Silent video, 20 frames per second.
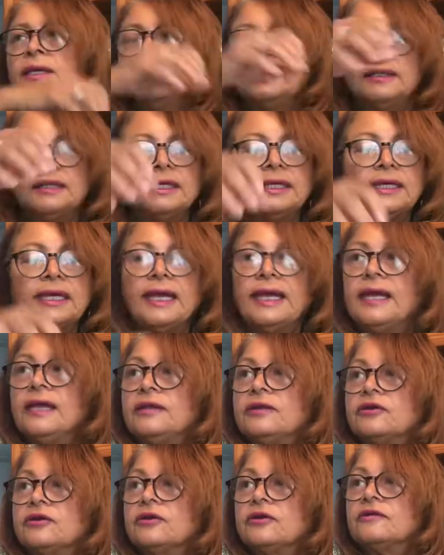
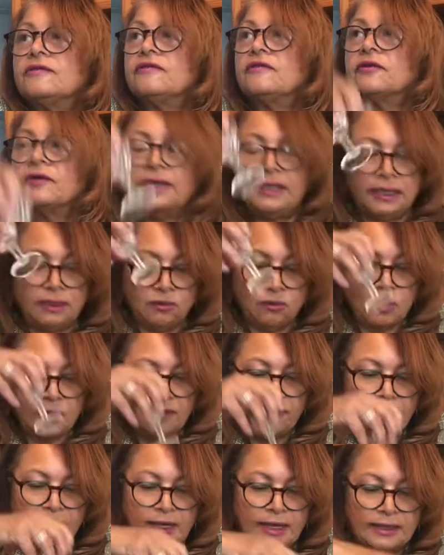decanter for
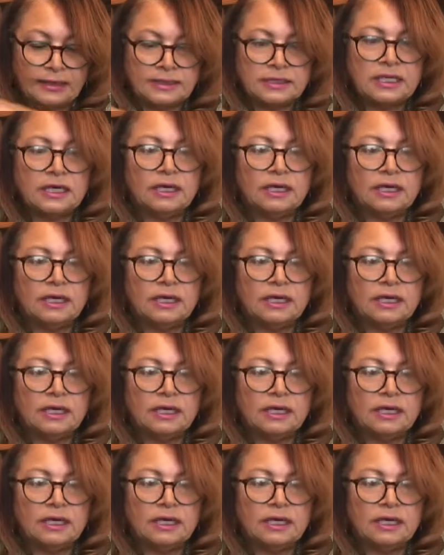anyone that,